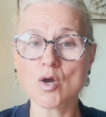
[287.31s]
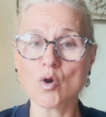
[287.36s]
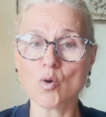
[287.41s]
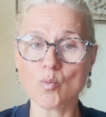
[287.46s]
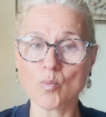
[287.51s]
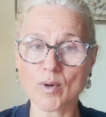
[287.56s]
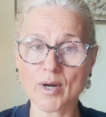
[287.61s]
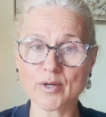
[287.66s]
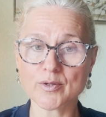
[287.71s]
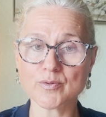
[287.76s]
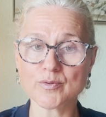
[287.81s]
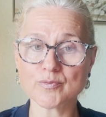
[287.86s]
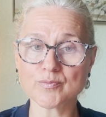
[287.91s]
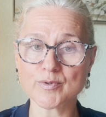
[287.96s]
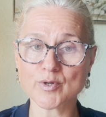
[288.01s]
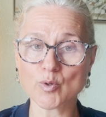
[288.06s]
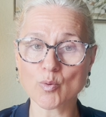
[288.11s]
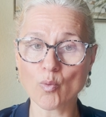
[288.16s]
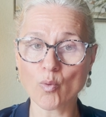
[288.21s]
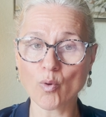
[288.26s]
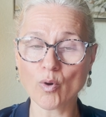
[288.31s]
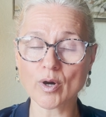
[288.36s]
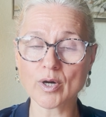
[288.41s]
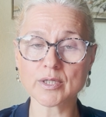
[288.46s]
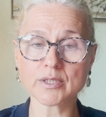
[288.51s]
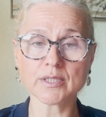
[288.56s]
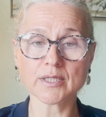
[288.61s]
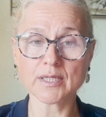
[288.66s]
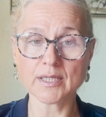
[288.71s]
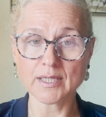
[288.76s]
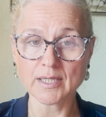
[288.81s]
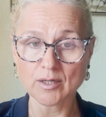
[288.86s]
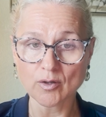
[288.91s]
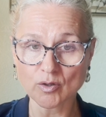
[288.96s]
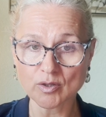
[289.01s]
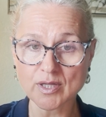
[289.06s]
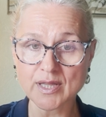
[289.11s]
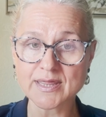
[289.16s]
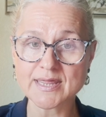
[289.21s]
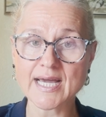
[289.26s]
where you record
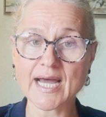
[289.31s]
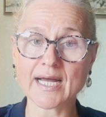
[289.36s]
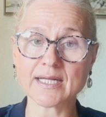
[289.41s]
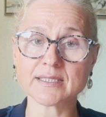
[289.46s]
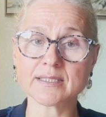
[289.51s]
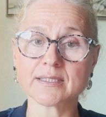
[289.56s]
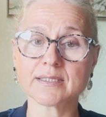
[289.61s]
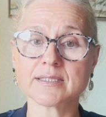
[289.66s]
that